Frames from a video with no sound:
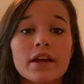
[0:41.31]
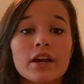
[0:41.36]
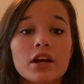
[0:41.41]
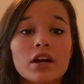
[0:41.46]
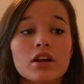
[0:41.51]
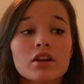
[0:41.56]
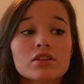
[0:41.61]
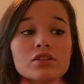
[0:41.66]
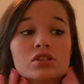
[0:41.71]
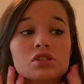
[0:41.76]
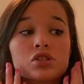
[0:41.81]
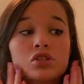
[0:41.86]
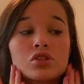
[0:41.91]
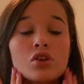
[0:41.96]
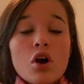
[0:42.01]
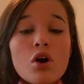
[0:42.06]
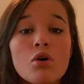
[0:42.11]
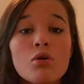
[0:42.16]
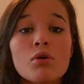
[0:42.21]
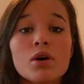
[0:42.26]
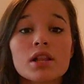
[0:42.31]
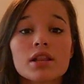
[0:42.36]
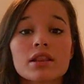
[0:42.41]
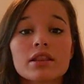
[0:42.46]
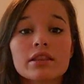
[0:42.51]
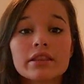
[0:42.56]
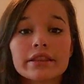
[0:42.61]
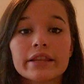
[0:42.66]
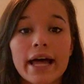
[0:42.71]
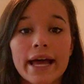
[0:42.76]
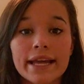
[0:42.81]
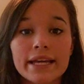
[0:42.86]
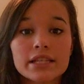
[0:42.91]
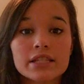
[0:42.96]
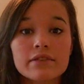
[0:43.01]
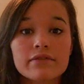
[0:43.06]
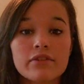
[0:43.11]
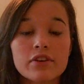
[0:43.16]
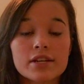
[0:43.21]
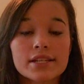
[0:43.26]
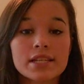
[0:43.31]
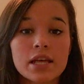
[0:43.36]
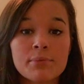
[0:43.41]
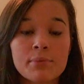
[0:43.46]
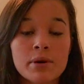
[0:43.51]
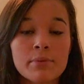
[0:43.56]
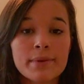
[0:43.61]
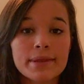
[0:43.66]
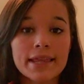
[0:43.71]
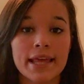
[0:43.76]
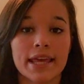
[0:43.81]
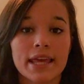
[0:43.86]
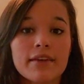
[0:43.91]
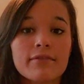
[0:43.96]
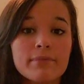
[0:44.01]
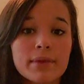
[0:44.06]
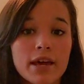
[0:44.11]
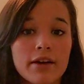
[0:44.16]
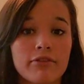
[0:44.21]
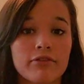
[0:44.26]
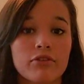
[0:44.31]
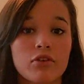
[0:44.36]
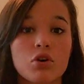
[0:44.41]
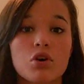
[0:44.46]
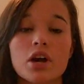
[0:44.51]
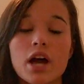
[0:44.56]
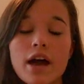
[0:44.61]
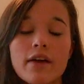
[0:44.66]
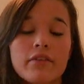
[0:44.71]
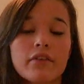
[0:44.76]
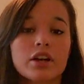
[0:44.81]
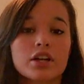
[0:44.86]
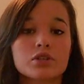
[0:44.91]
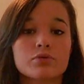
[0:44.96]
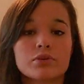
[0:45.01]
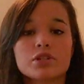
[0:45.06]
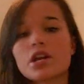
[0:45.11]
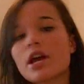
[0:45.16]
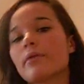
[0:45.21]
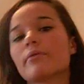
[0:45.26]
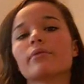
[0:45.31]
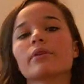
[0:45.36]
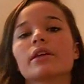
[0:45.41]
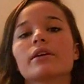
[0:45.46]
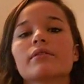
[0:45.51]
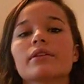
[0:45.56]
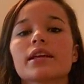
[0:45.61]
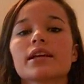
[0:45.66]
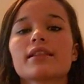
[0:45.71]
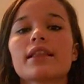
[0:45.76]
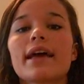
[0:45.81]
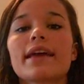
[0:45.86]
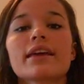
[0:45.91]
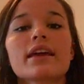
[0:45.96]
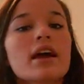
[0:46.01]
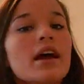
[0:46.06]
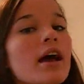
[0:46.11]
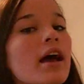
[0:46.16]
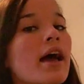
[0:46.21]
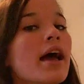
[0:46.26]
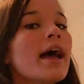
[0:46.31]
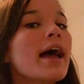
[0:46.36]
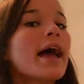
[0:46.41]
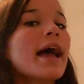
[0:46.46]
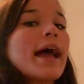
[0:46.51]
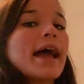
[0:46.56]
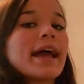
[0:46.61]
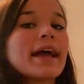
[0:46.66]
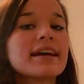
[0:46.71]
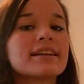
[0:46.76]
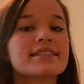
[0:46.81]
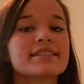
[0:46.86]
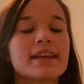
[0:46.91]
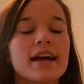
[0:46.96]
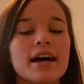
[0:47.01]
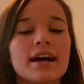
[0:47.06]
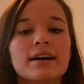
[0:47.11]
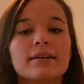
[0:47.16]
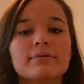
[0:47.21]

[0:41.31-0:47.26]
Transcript: They're so light for summer, but they give me a full coverage, which I really, really like. And